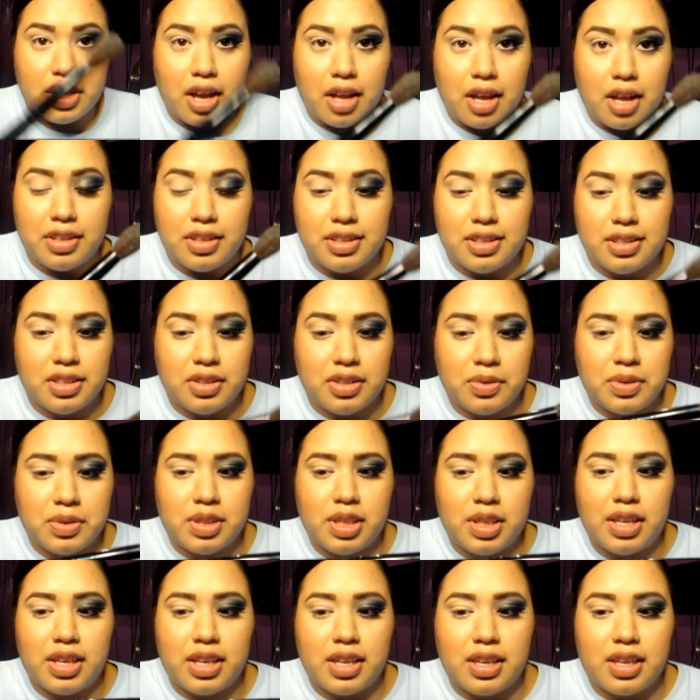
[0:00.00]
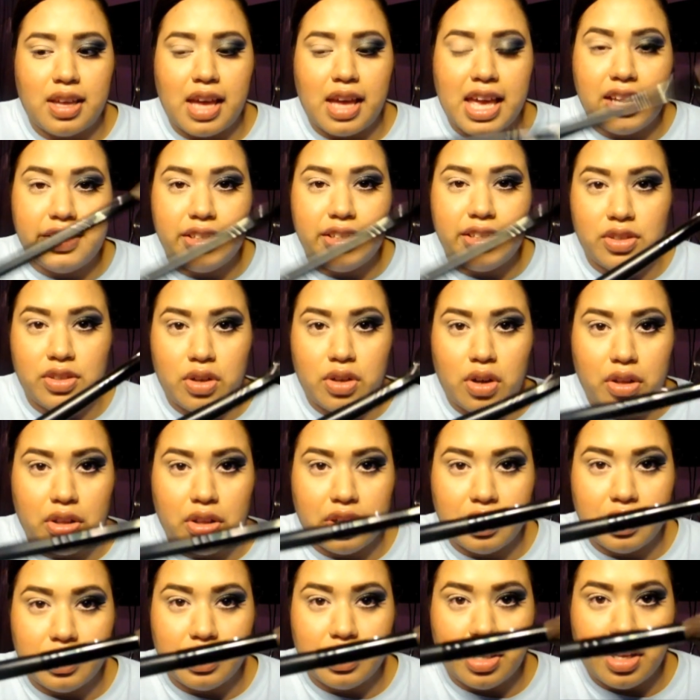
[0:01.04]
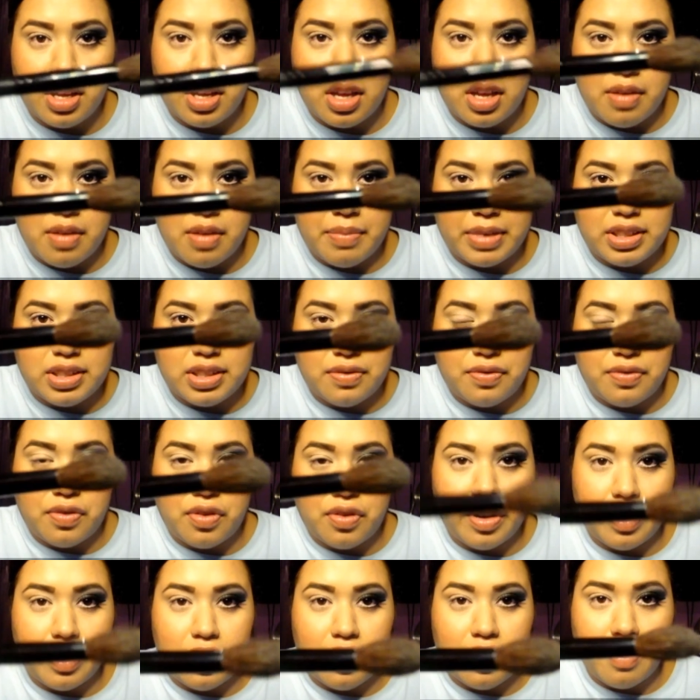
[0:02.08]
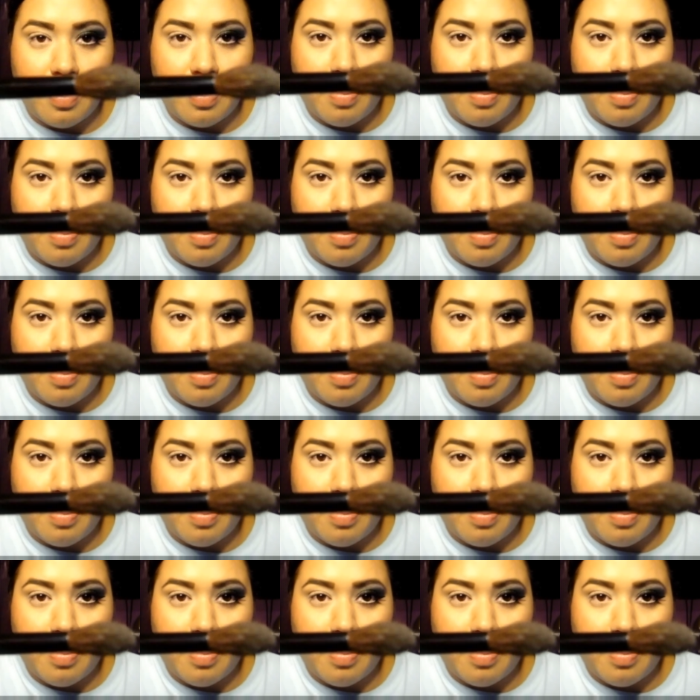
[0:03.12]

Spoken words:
got this and it was like $18. My Sephora